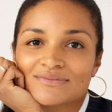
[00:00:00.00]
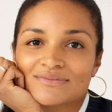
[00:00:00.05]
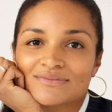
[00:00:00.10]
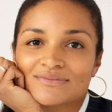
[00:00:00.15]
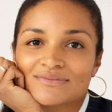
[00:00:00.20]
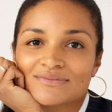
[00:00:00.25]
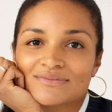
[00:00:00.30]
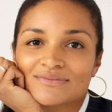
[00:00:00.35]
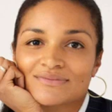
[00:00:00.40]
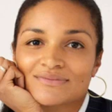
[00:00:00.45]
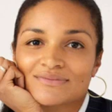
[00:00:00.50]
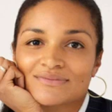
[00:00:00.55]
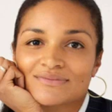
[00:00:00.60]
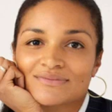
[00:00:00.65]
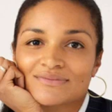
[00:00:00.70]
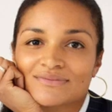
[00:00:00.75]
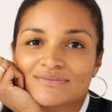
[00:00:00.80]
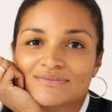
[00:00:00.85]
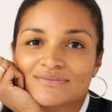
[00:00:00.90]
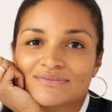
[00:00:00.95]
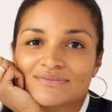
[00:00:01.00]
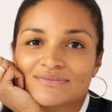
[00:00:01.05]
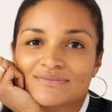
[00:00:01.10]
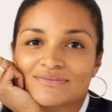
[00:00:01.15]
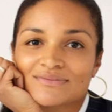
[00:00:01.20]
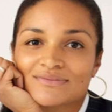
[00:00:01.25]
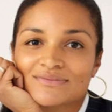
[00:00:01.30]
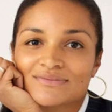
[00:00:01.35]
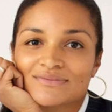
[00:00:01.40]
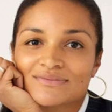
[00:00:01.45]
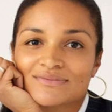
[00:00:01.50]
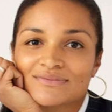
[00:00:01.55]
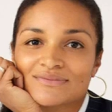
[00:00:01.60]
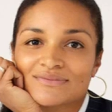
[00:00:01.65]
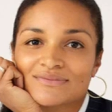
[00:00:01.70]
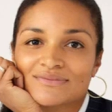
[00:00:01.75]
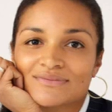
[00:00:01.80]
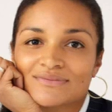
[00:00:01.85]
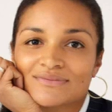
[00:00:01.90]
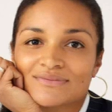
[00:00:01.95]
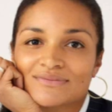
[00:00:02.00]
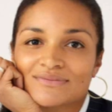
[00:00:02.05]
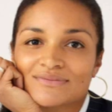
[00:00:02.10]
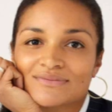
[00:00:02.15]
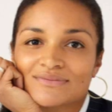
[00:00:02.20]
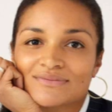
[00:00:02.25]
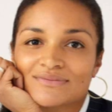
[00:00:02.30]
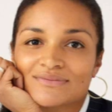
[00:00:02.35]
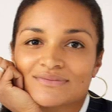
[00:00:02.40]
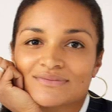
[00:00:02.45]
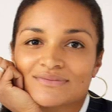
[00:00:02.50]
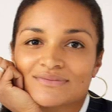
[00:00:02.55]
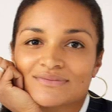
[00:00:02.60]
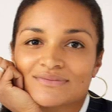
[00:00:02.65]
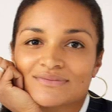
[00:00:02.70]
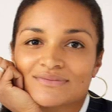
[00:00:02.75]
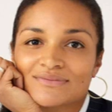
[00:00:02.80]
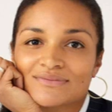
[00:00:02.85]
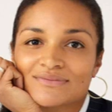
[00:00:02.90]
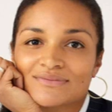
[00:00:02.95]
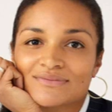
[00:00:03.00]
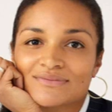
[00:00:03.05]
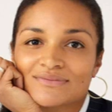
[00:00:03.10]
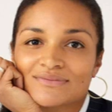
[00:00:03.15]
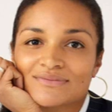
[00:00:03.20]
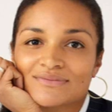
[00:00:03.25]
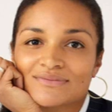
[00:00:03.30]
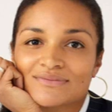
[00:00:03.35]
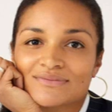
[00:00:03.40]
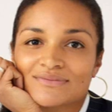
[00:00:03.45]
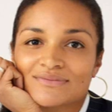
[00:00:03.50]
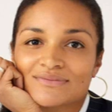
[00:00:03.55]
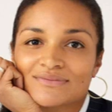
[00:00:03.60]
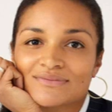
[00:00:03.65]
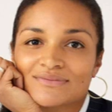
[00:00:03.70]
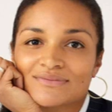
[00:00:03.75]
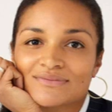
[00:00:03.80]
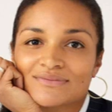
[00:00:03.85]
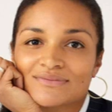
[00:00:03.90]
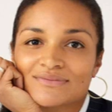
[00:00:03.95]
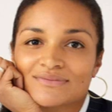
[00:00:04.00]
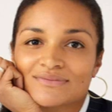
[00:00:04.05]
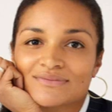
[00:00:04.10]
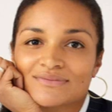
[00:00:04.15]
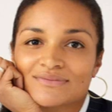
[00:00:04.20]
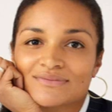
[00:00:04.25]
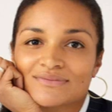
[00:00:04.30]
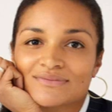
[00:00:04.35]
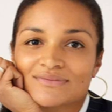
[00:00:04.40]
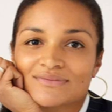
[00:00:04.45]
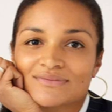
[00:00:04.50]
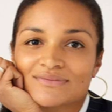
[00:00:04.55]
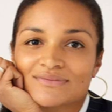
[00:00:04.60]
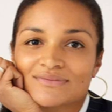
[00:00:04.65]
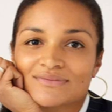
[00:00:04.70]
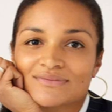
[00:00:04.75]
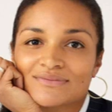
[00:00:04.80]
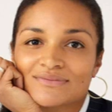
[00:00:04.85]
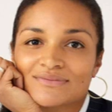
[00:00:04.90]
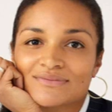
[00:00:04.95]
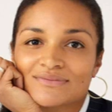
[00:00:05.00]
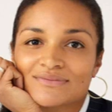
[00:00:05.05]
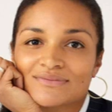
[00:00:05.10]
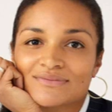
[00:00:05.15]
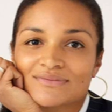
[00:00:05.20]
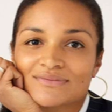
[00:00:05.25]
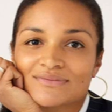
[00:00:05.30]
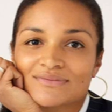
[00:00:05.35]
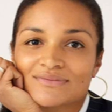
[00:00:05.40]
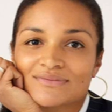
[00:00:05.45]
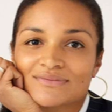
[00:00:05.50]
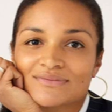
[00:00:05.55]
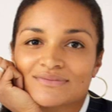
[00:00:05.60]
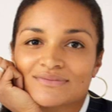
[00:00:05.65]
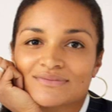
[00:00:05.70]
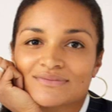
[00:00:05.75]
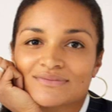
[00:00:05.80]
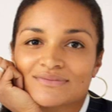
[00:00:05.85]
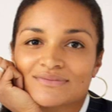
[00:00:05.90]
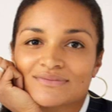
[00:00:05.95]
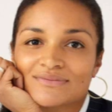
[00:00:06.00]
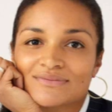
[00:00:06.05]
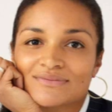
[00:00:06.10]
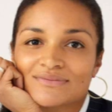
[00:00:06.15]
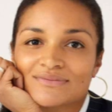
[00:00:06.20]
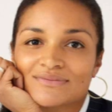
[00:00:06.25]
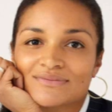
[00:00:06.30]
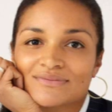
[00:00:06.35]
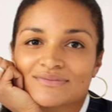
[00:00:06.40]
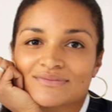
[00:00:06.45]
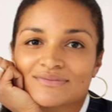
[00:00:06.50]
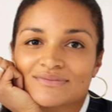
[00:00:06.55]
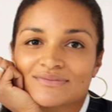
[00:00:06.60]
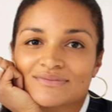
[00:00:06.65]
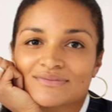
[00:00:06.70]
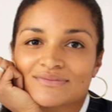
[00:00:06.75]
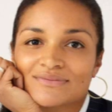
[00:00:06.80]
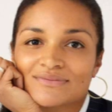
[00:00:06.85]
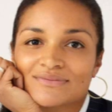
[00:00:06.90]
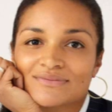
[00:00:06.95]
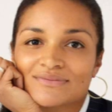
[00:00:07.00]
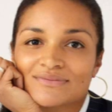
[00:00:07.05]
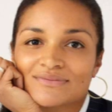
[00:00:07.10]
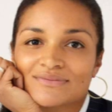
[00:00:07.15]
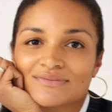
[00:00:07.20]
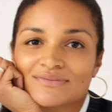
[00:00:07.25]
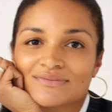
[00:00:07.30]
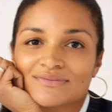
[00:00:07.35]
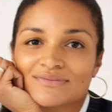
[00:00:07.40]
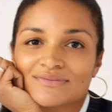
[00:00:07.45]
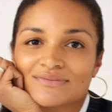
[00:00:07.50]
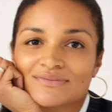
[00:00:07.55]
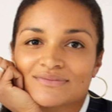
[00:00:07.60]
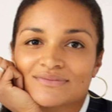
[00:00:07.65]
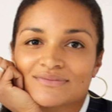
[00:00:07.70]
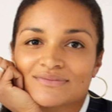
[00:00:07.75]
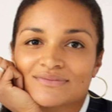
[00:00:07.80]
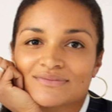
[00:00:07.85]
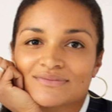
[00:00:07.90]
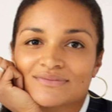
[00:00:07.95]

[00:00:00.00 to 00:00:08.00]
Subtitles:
[no speech]